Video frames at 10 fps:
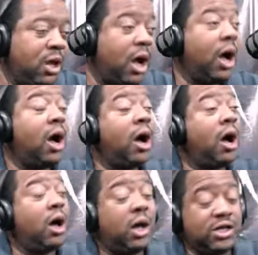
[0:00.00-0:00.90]

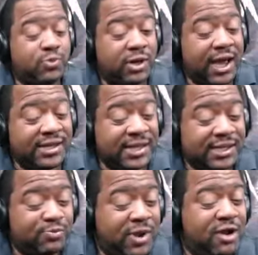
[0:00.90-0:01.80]
Uh, let's put it like
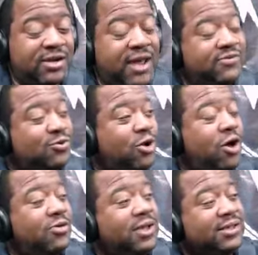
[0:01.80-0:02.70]
this: Baron Davis with
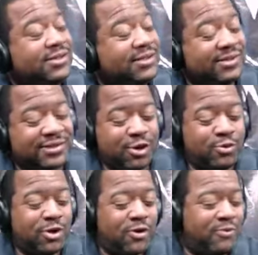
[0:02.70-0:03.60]
all
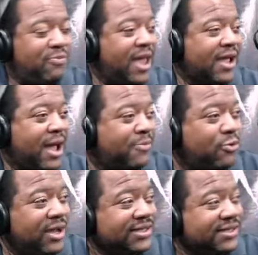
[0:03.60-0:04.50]
excluding all them back
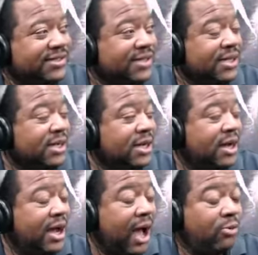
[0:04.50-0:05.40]
operations.
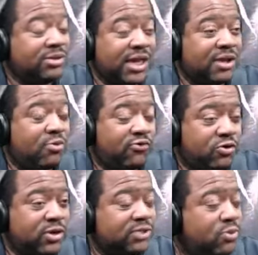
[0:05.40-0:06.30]
I would take him over
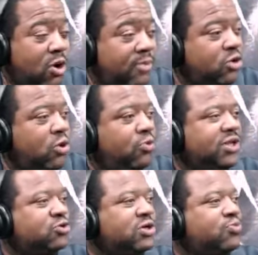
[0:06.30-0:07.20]
Chris Paul. I mean, what,
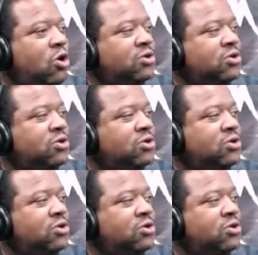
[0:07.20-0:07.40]
what did Chris no. Paul?